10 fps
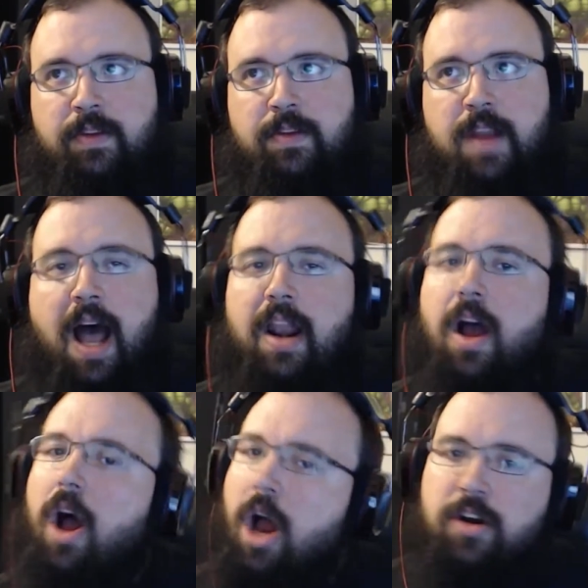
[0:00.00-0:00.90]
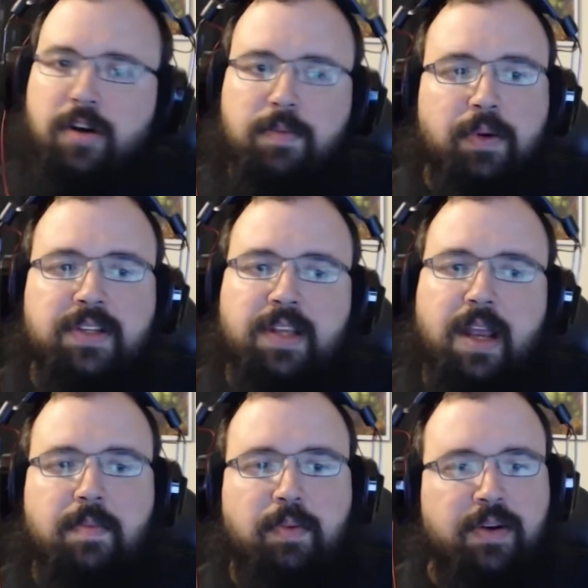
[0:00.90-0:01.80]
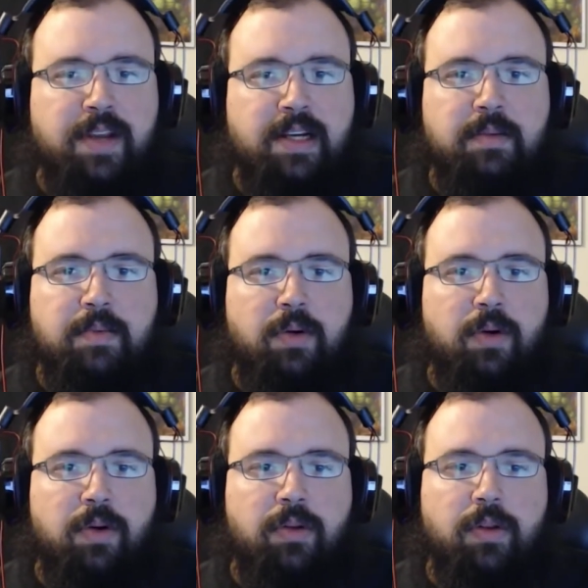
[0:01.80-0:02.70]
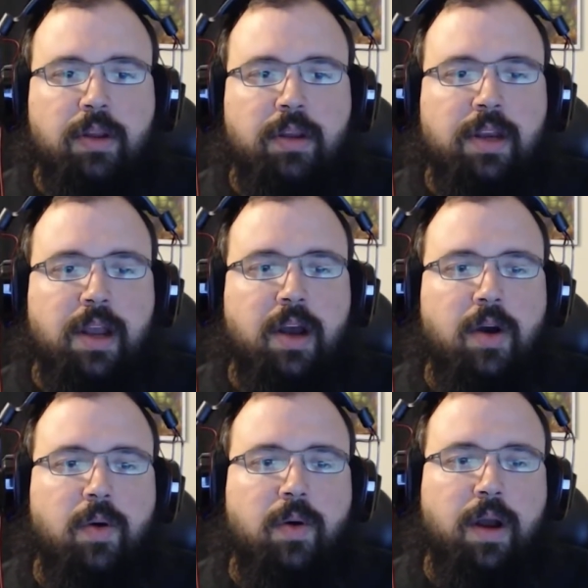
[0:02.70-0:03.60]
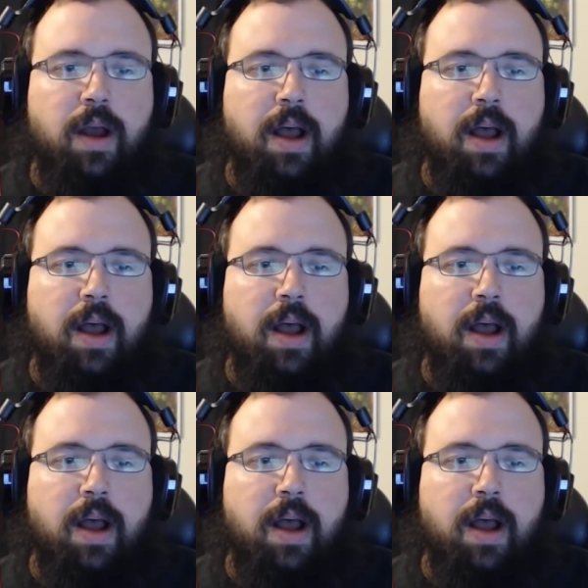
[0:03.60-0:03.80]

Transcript: not 100% predictable. You know,